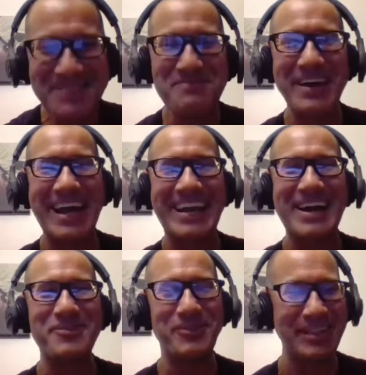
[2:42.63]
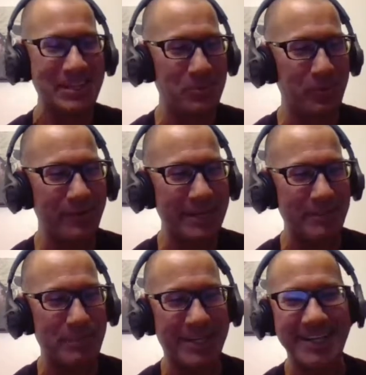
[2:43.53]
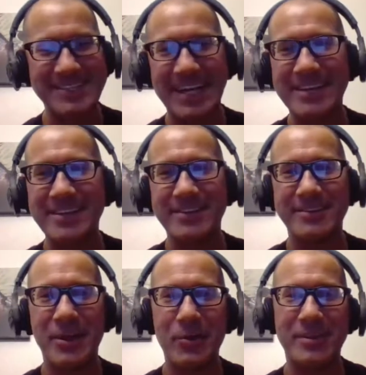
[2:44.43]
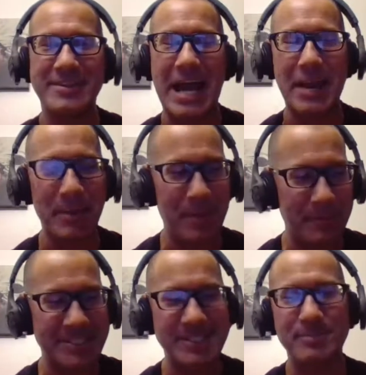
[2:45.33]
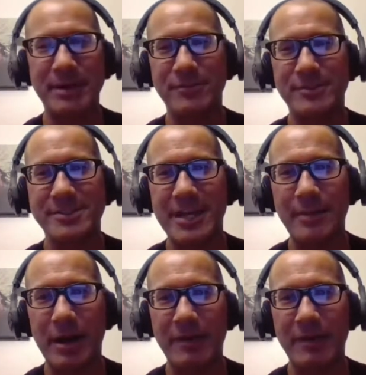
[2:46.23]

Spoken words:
But I got really worried because I didn't know the time, and this is my first time,